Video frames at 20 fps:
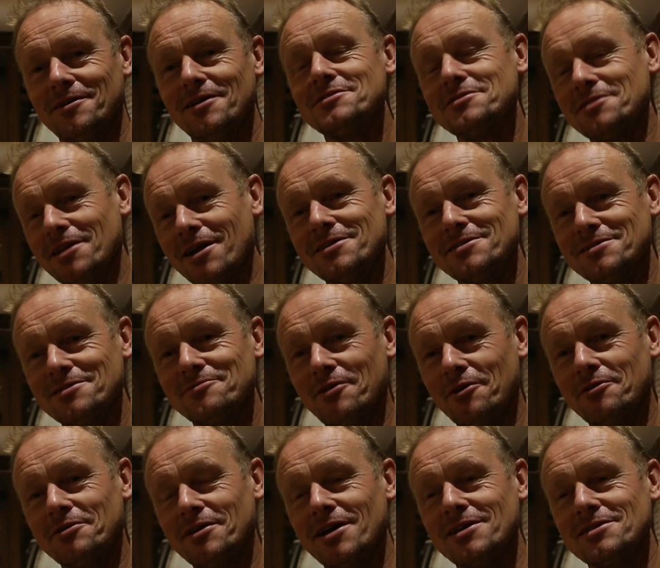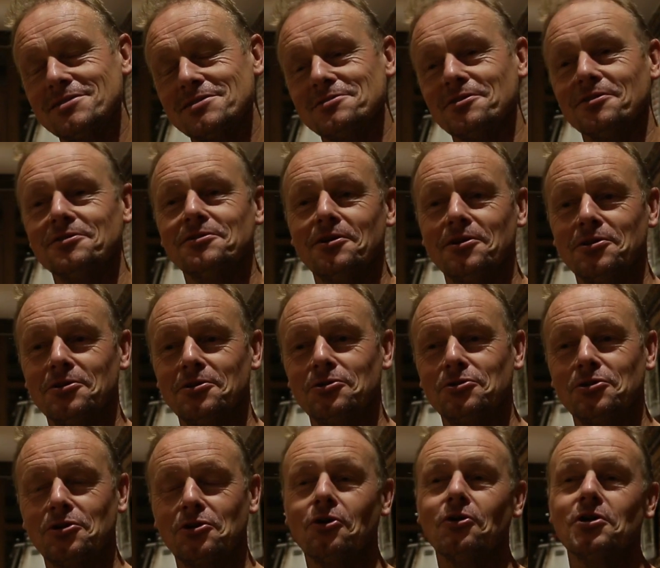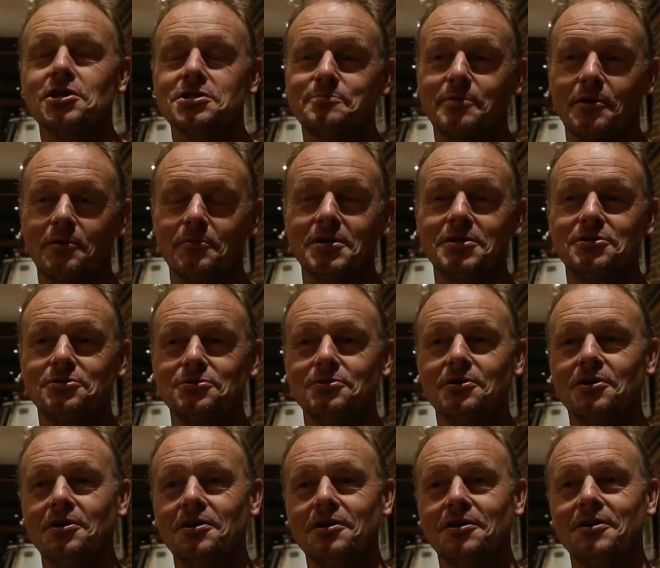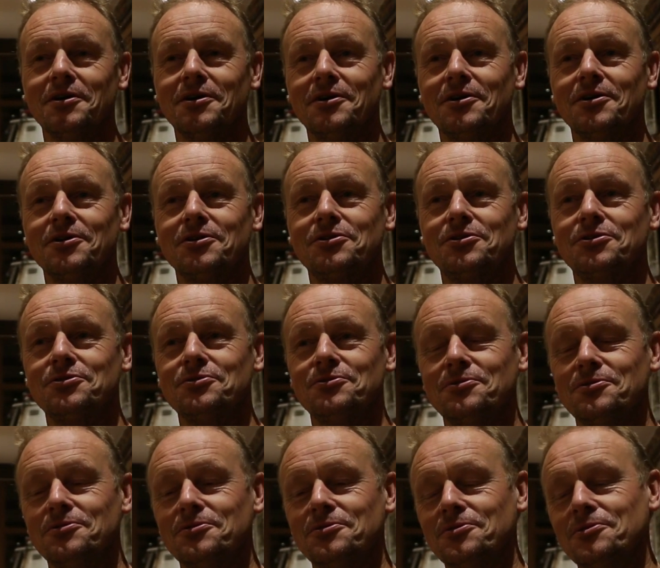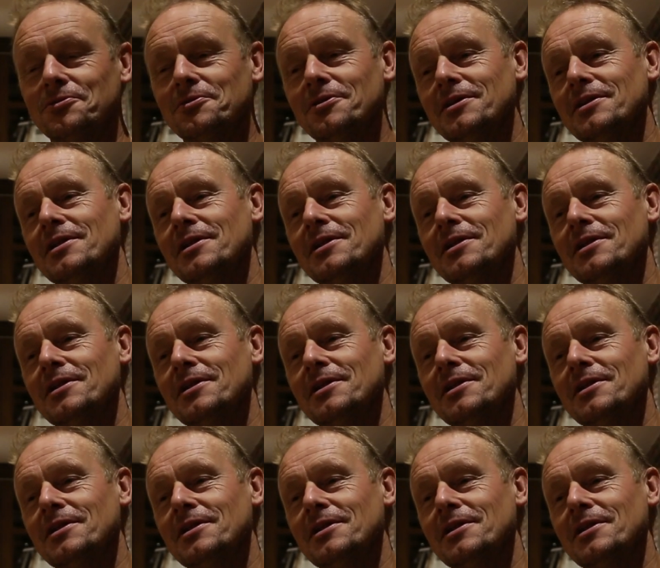It's nice, very nice. So the goal is probably to